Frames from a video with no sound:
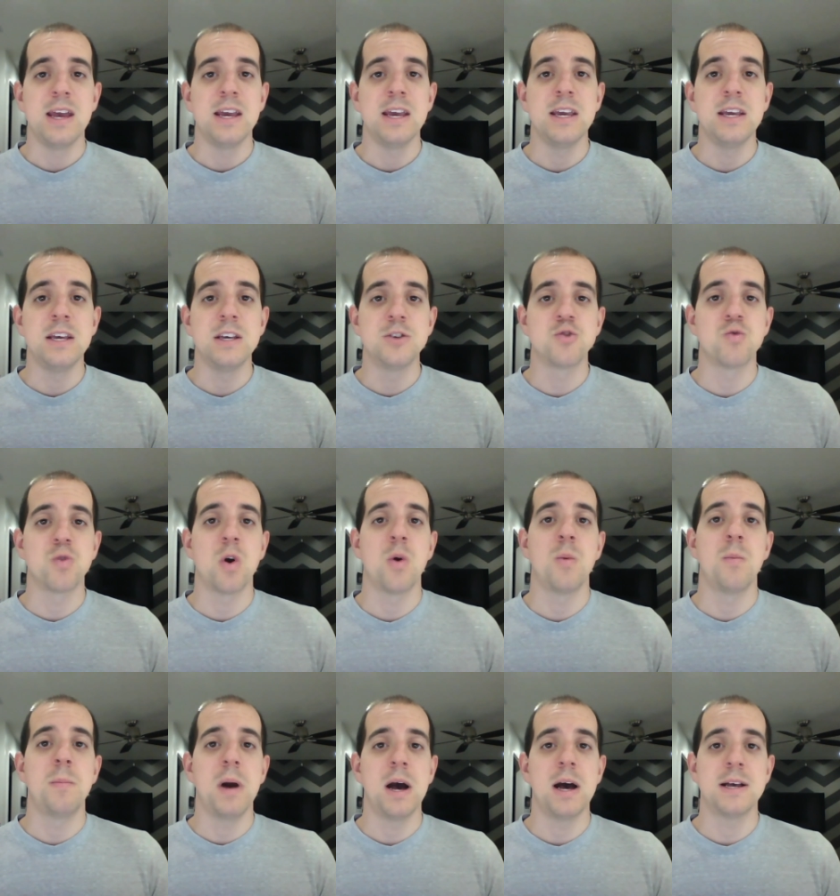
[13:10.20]
is
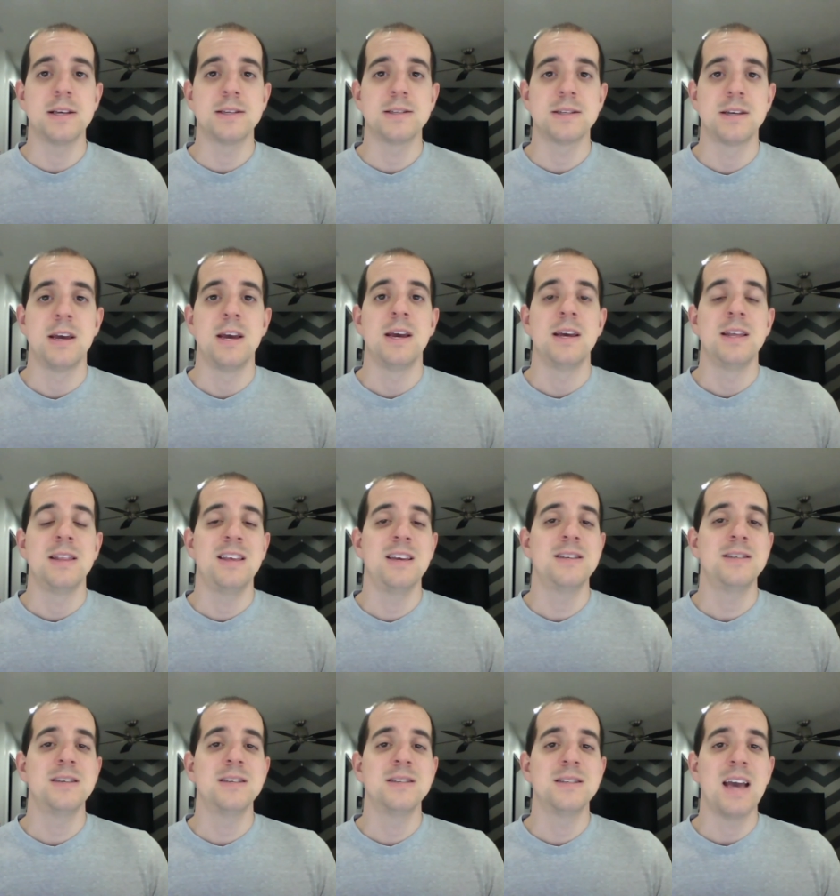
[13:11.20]
robust.
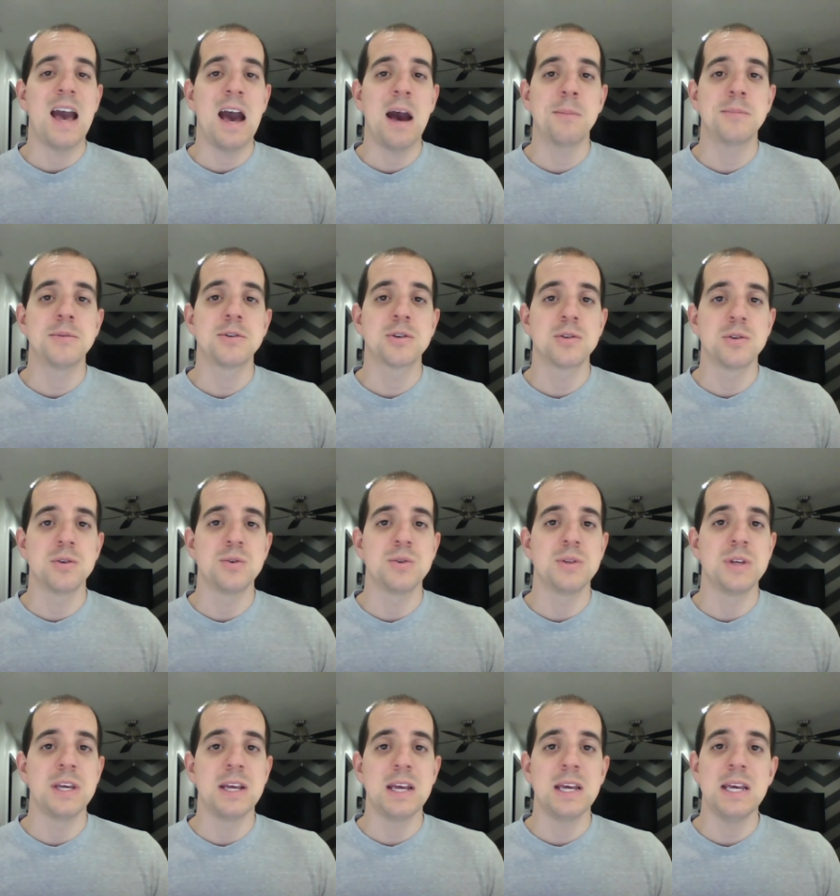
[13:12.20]
This is
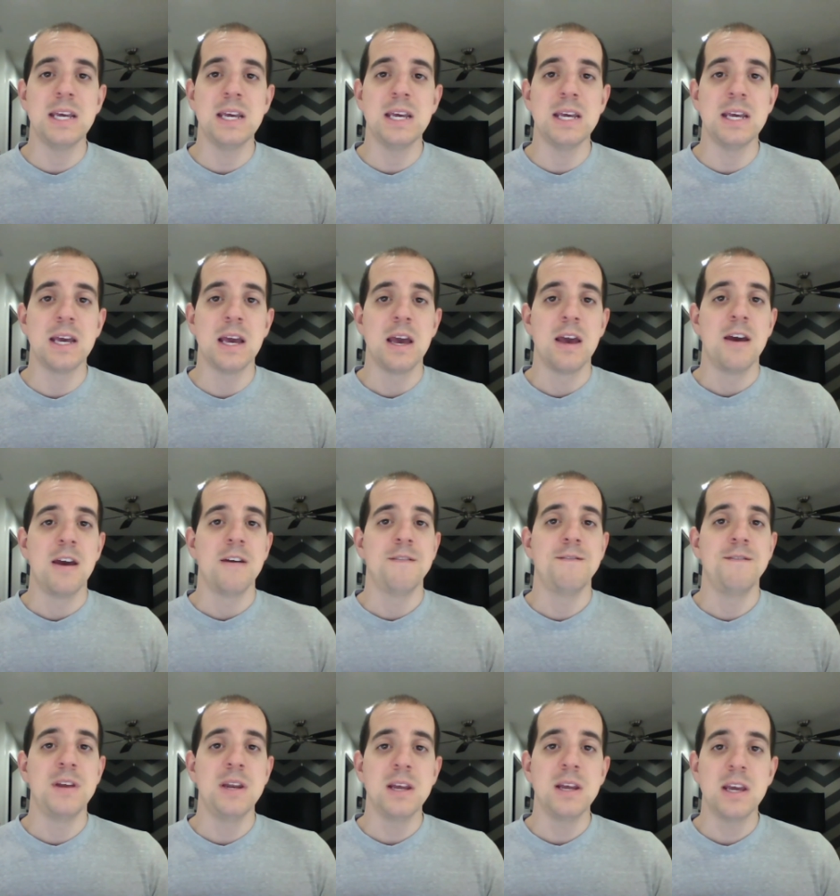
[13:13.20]
absolutely key.
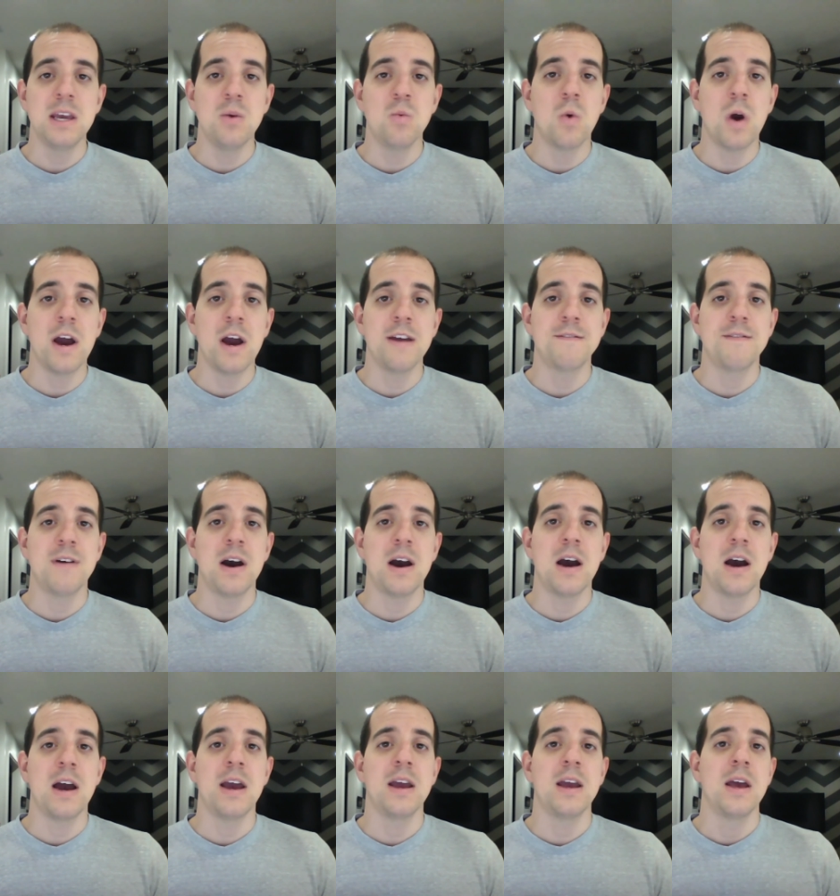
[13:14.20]
Finicky Wi
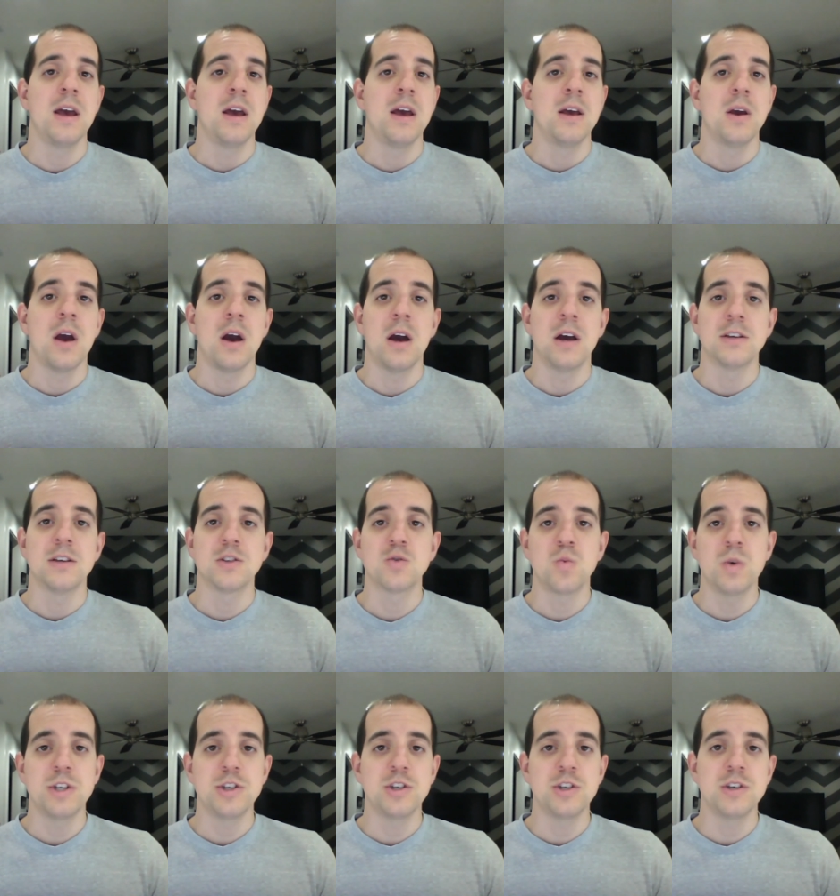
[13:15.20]
Fi, uh,
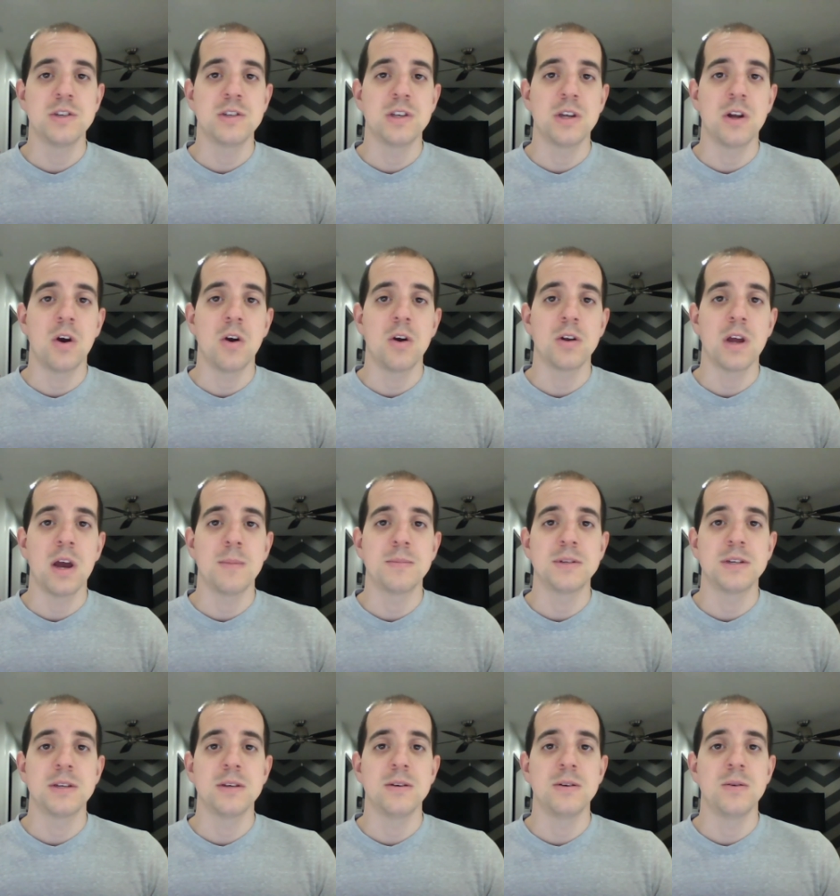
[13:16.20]
switches that aren't up
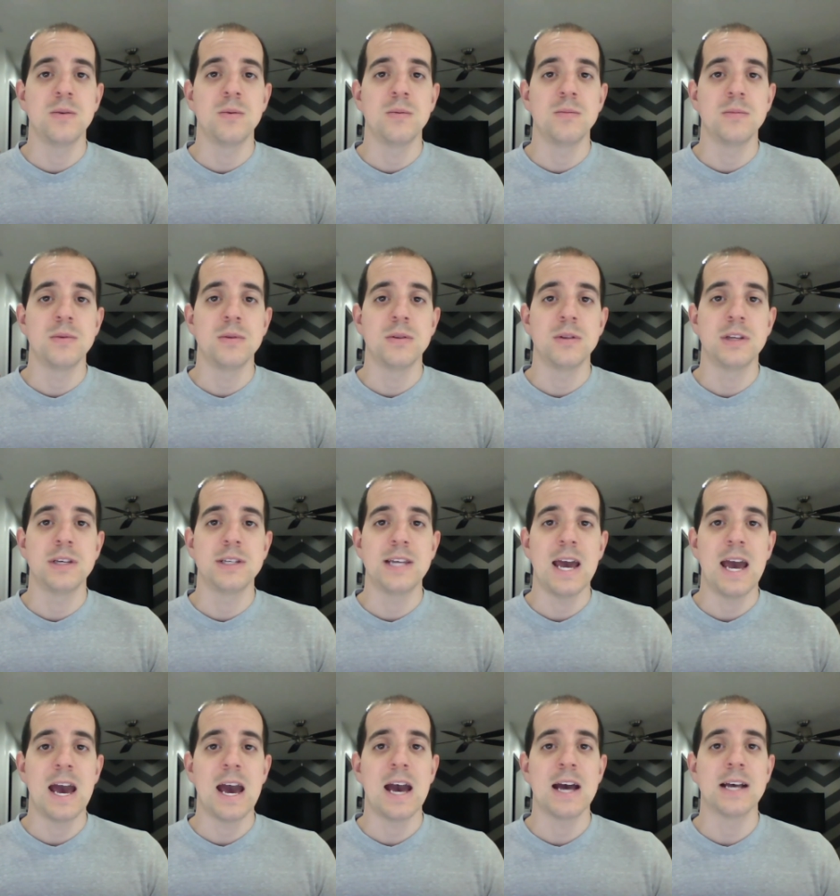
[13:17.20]
to the
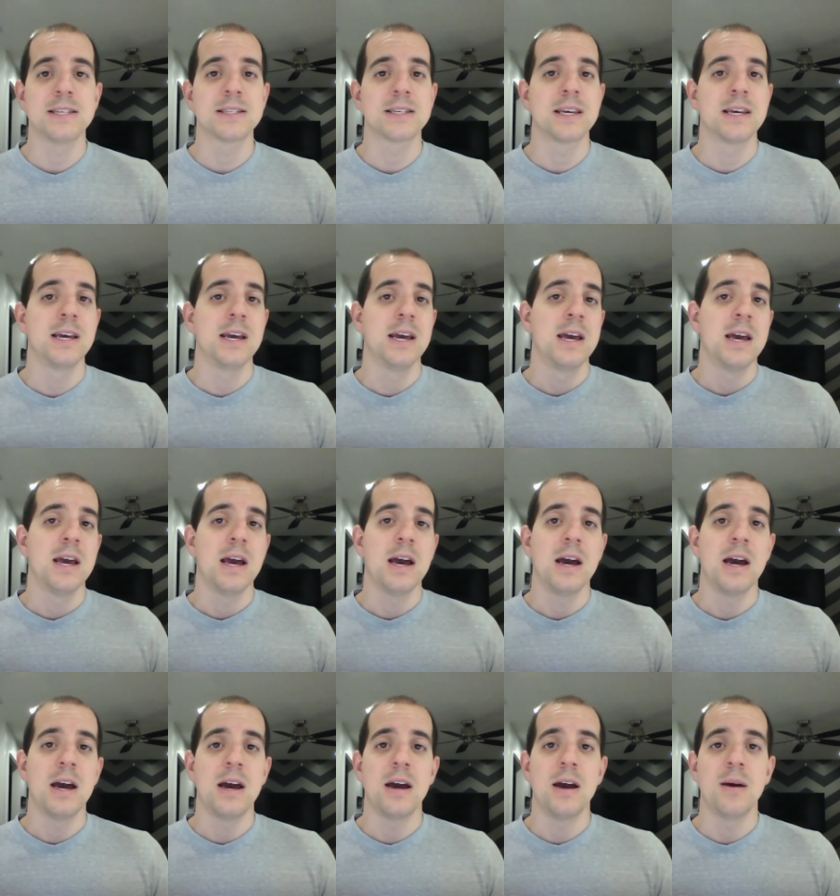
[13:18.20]
task,
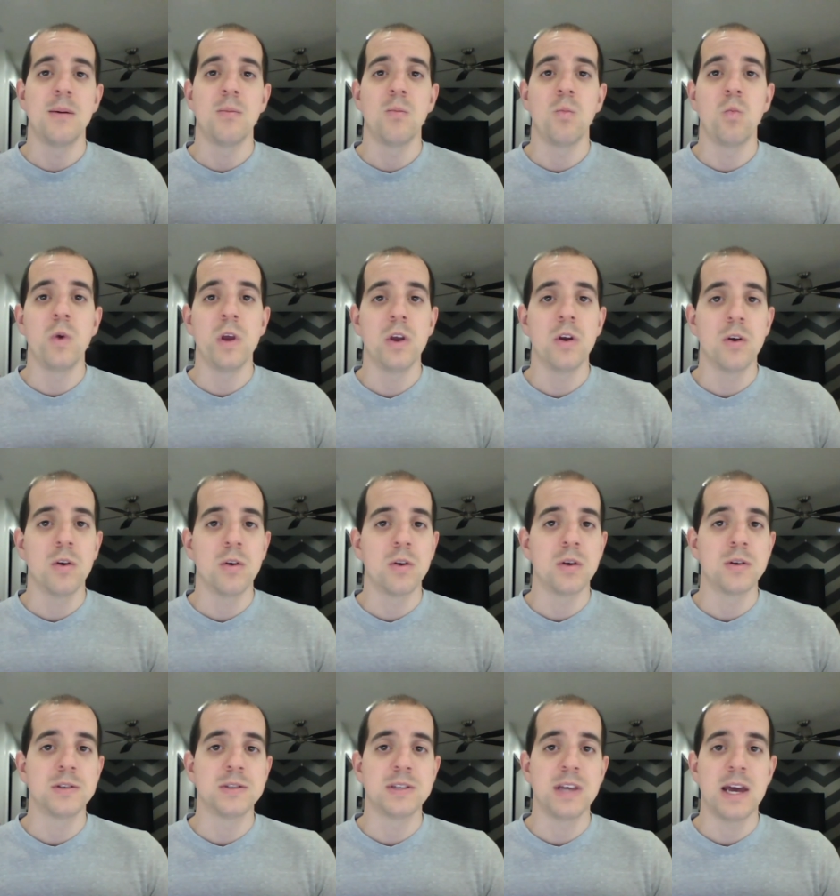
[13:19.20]
um,
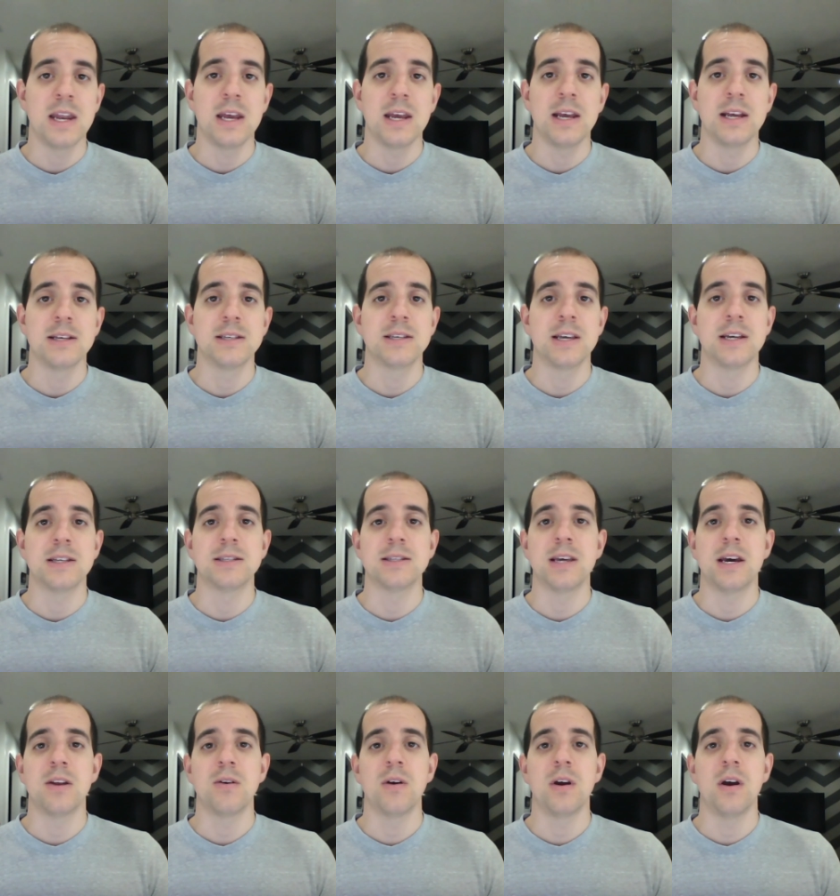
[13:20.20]
weird settings,
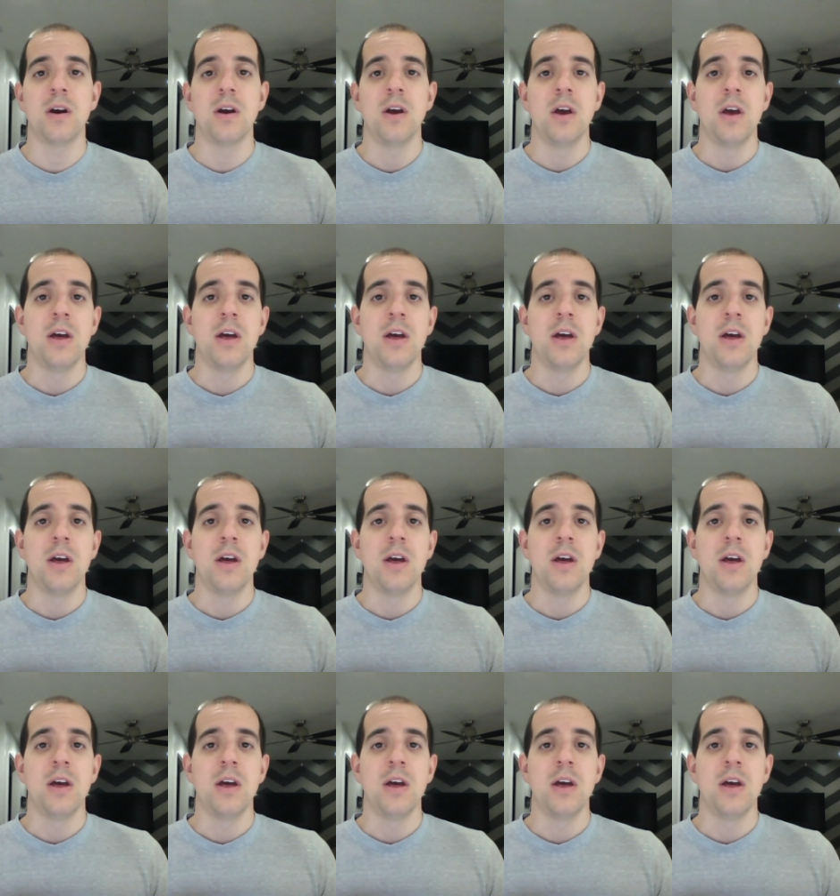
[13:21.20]
etc.